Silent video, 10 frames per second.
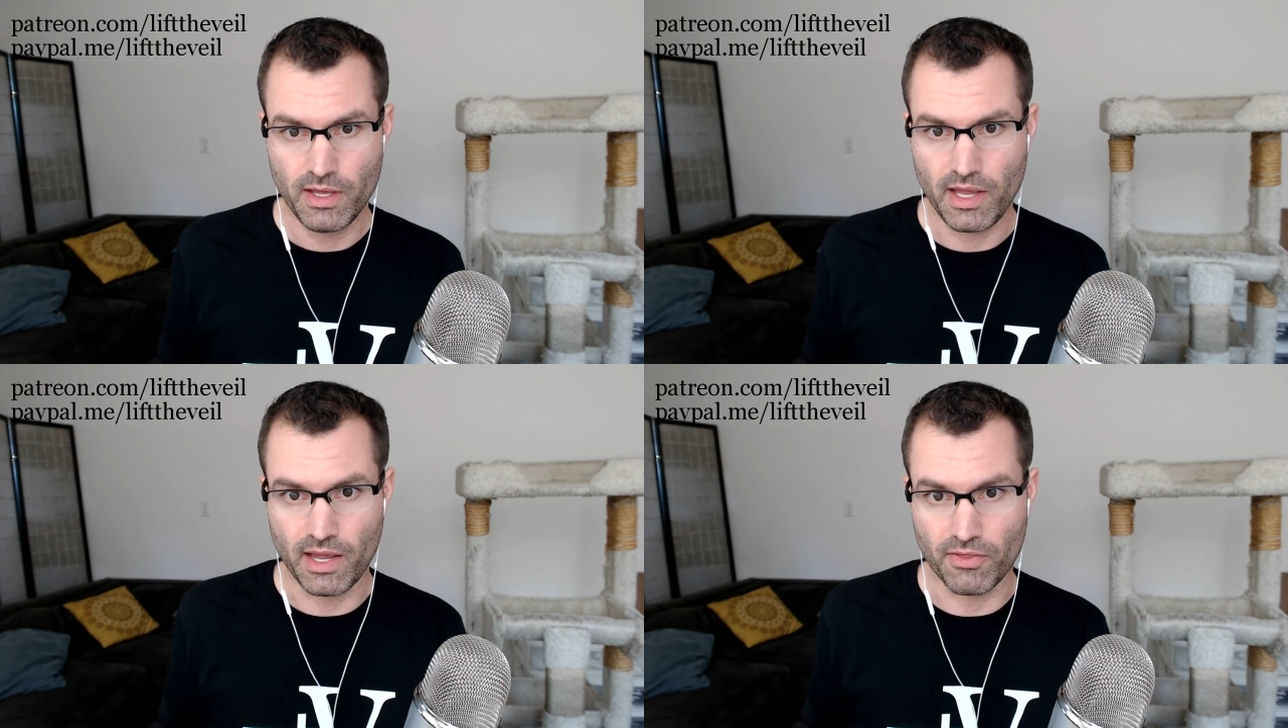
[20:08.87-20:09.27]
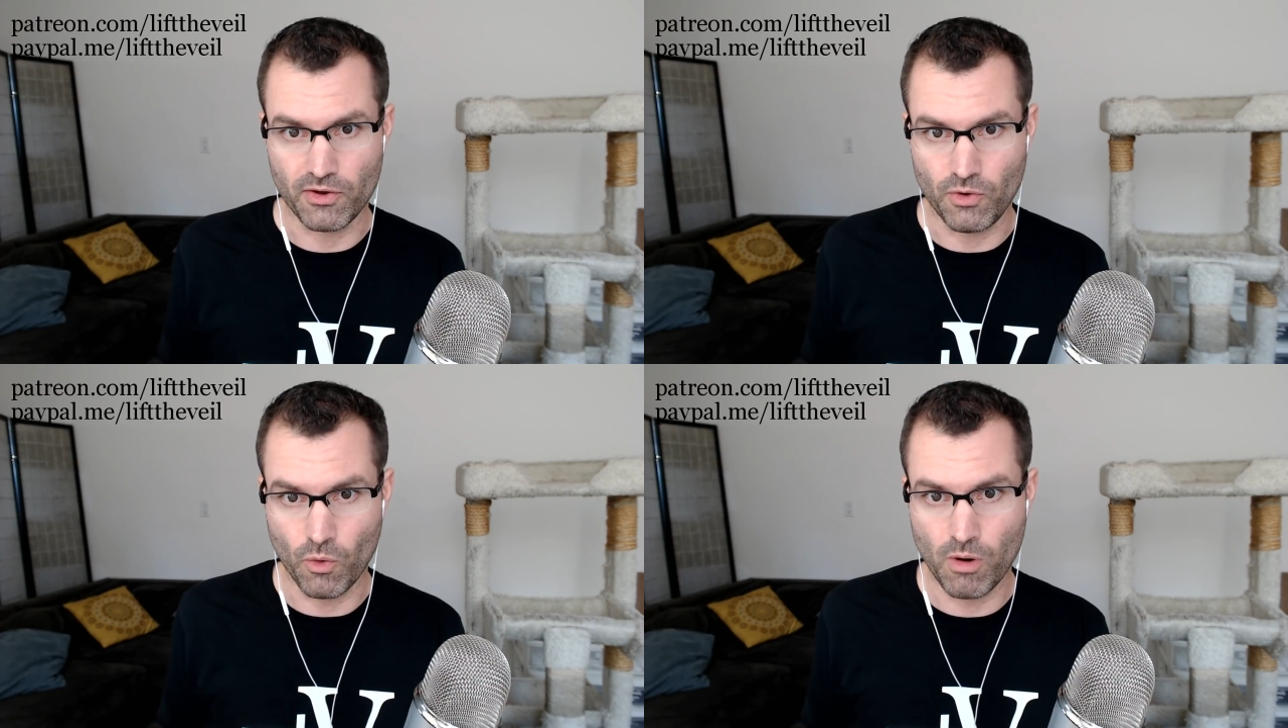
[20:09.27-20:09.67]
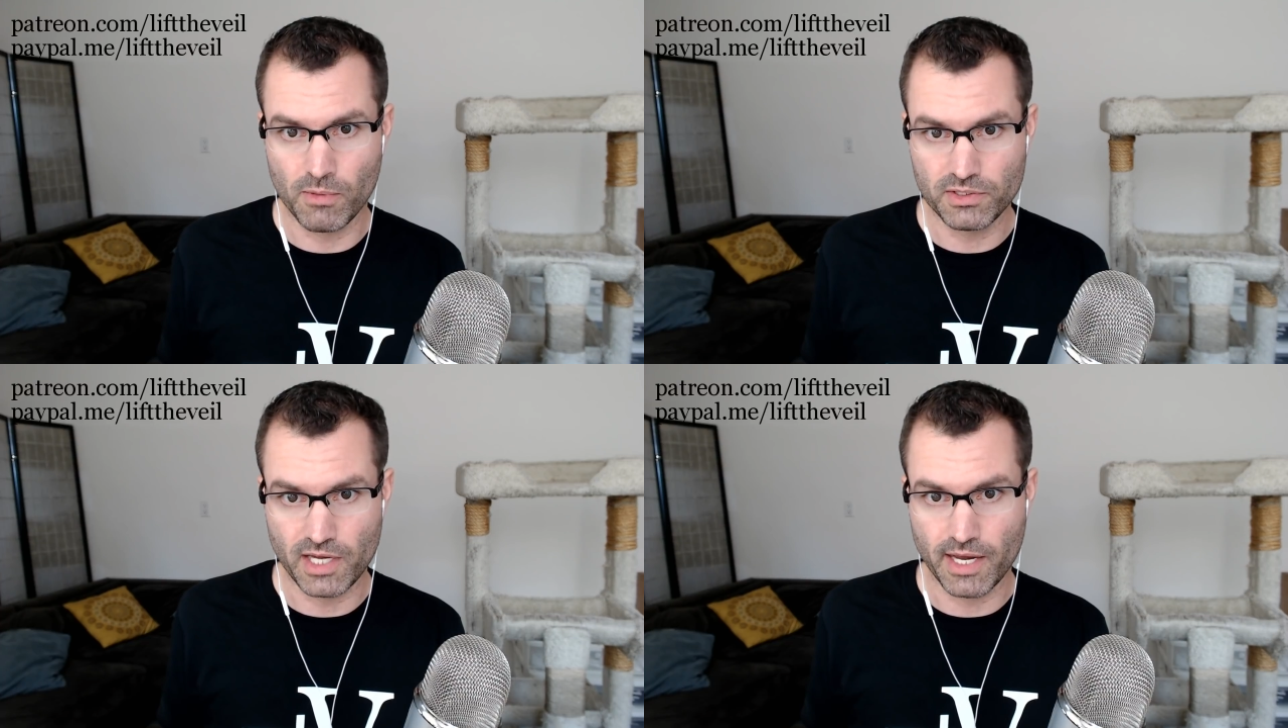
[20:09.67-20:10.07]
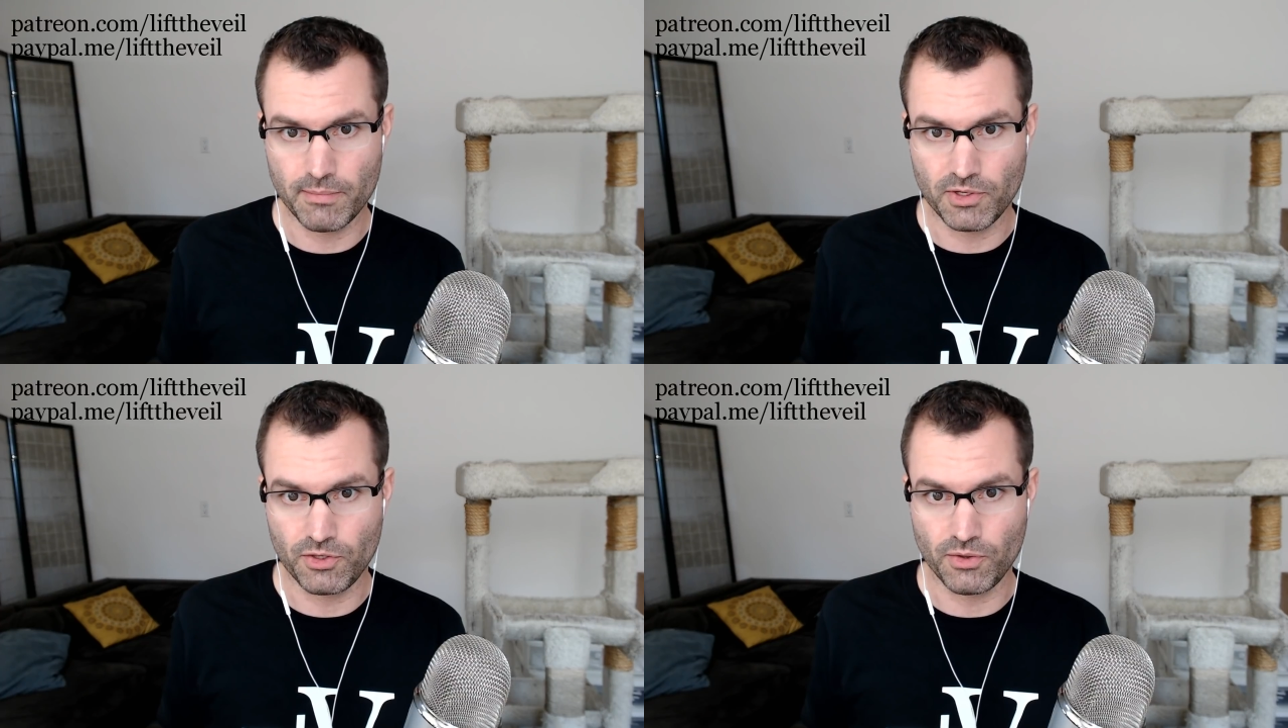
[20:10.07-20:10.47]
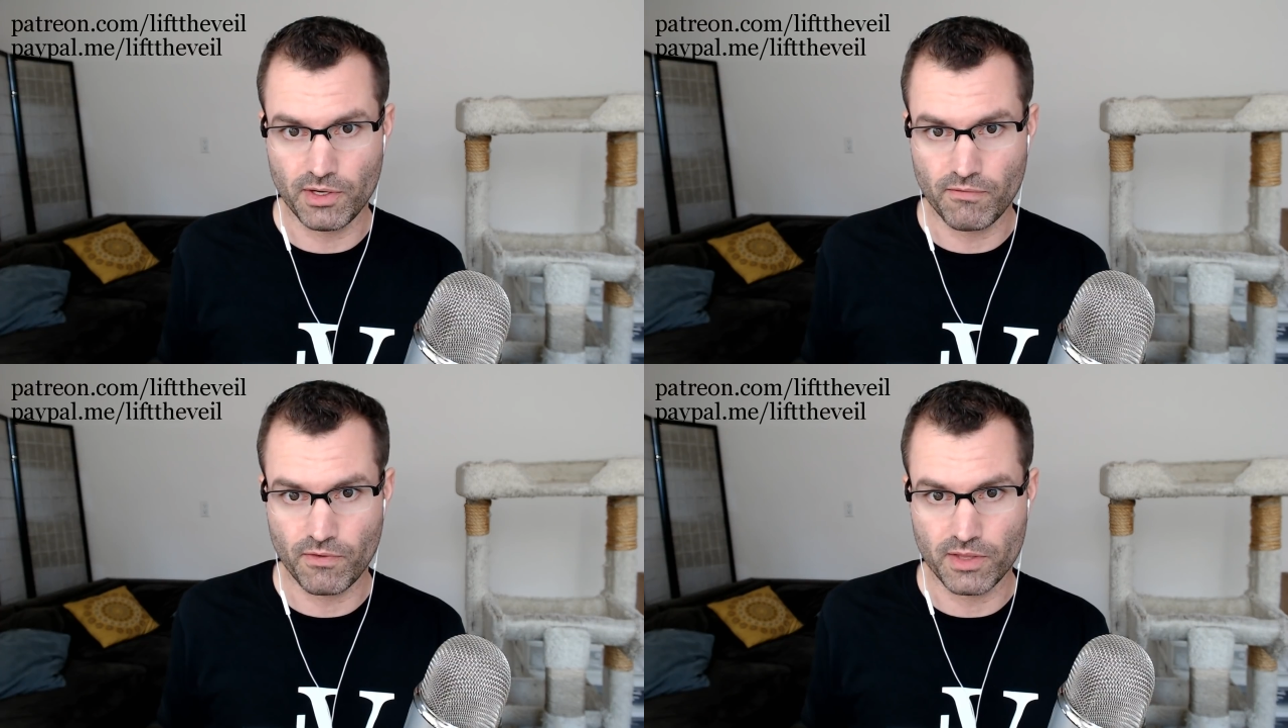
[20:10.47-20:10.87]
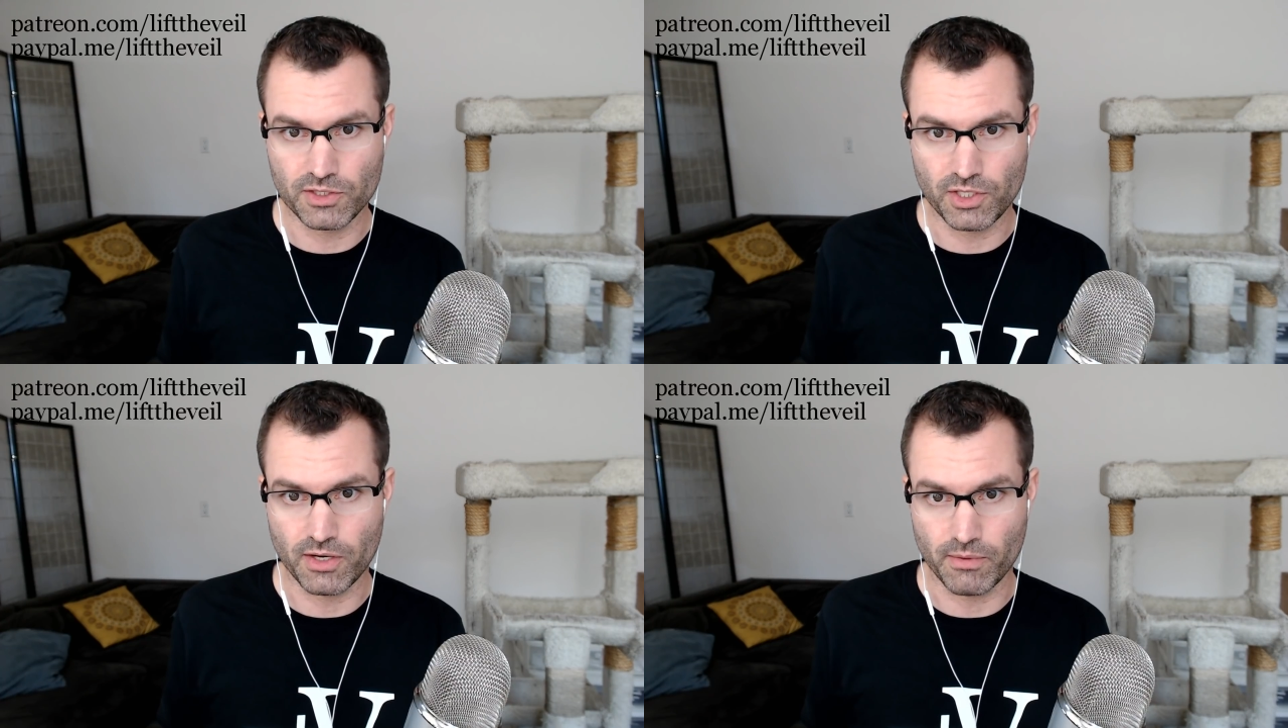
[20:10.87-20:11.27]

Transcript: and the normal time to tune in for this show,